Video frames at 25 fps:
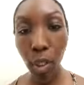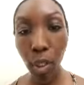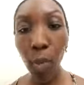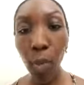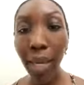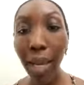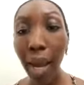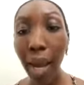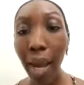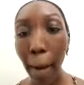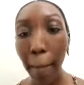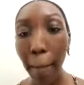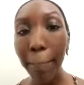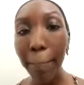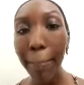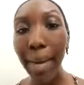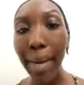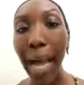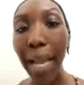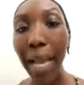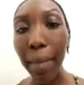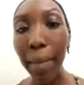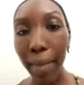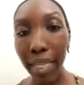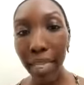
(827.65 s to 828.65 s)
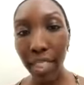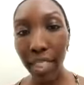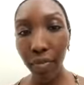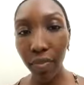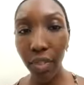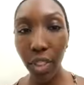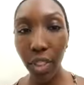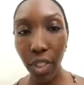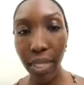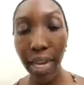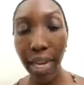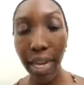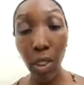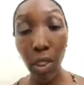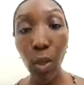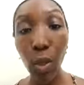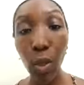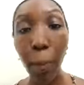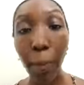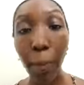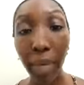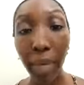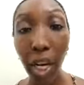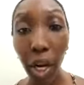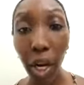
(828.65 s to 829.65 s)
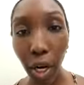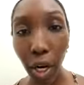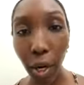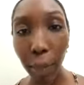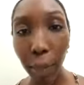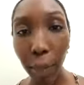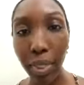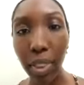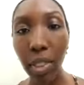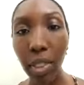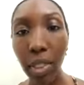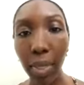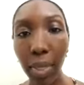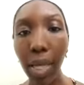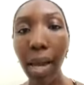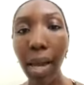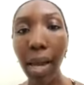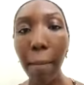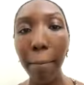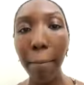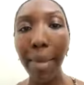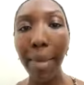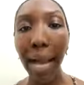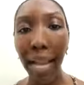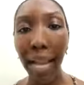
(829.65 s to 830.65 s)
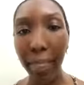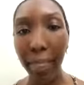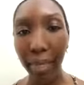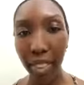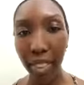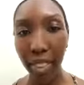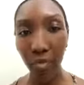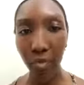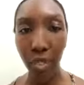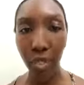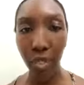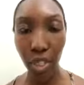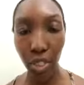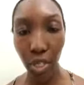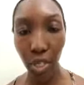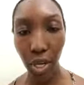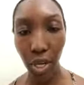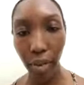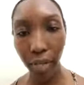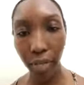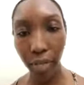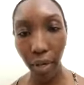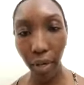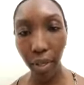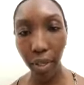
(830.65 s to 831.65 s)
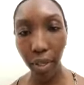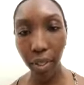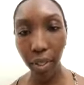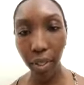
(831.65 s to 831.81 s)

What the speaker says: To become my best version, not to be her, but to become my best version of her.